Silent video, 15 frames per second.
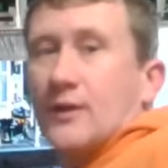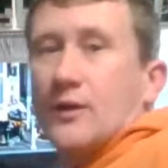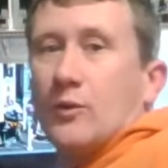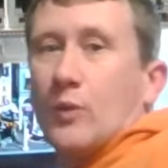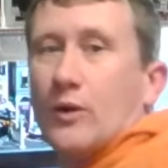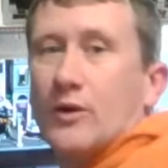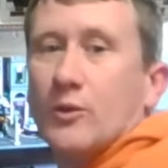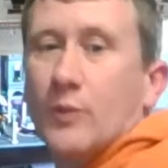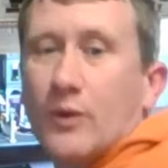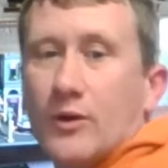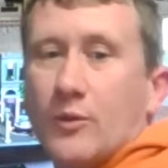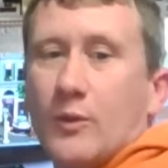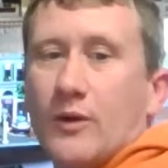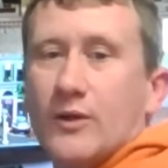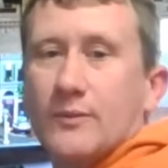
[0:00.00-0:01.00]
Welcome,
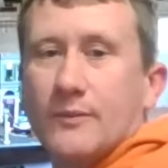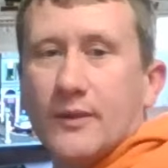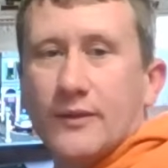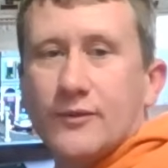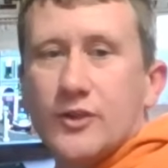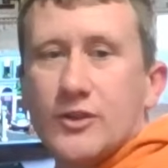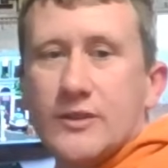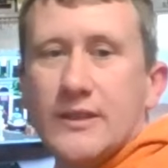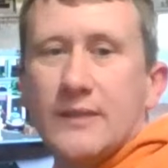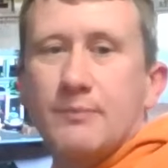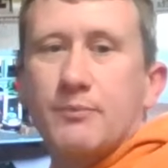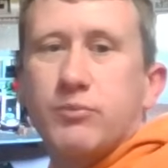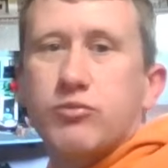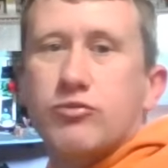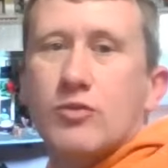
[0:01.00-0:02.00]
welcome, welcome. I've just
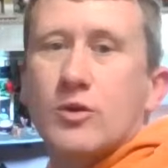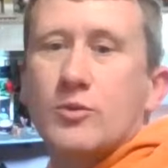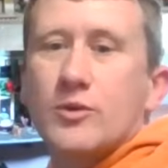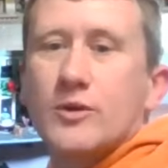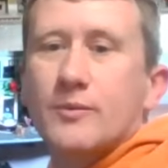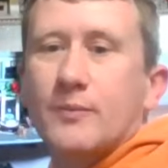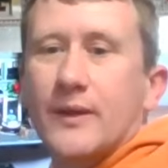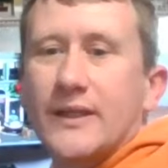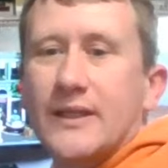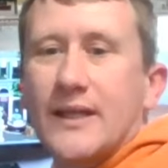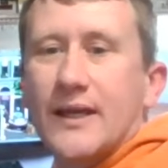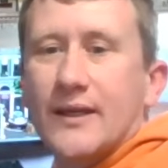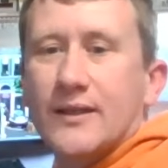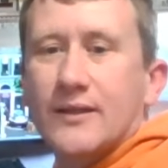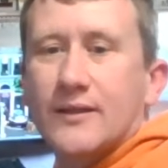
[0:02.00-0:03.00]
broke my
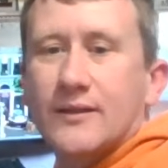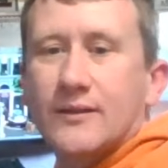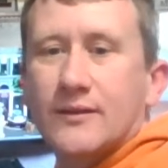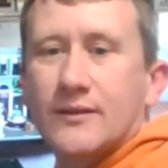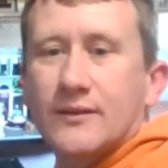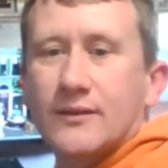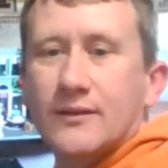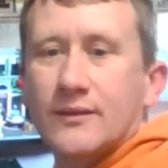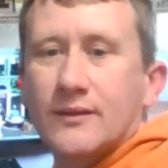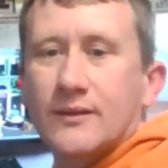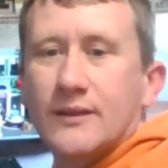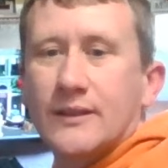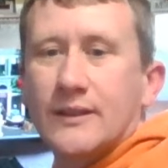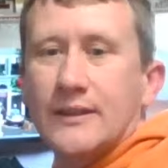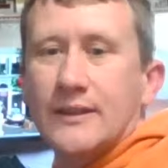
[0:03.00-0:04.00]
neck.
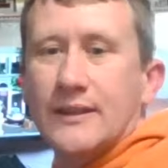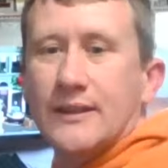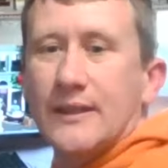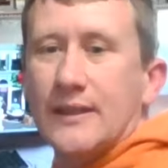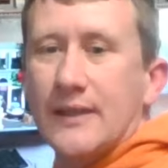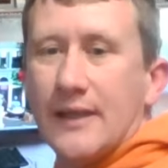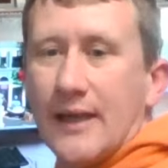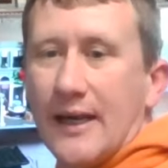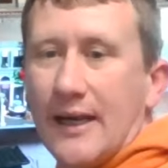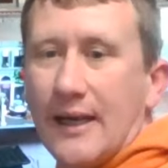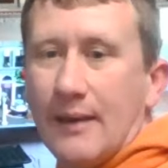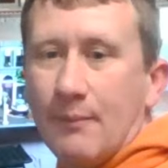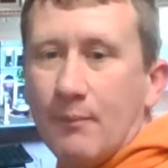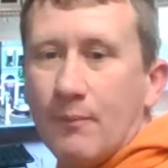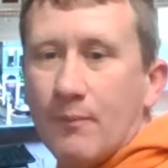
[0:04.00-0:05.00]

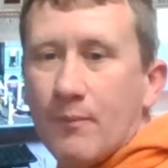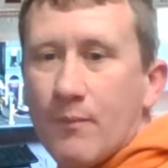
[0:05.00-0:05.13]
No,